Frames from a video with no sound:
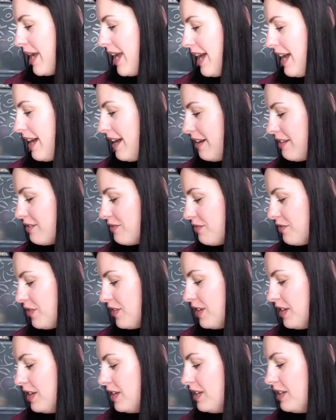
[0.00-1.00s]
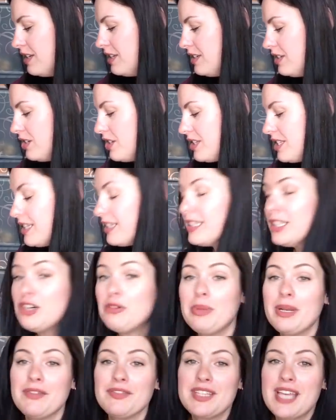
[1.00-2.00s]
I have just a
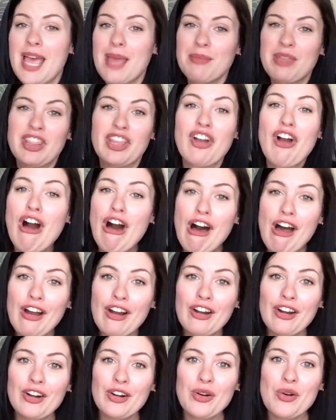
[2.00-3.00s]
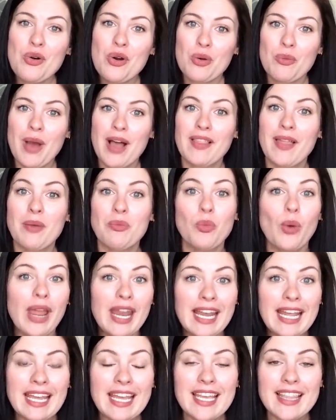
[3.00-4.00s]
little bit of time in the car or while I'm
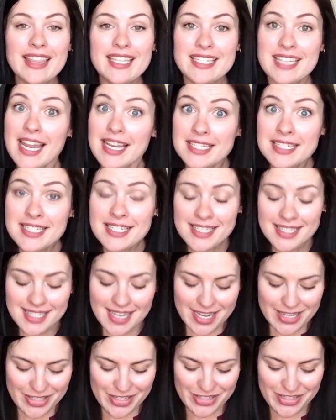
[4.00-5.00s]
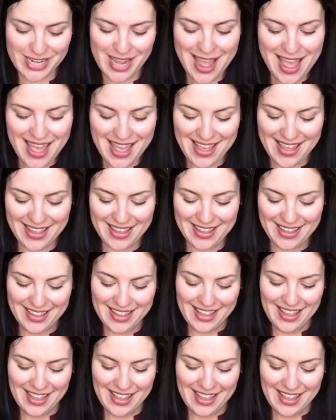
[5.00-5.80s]
waiting at the dentist yesterday,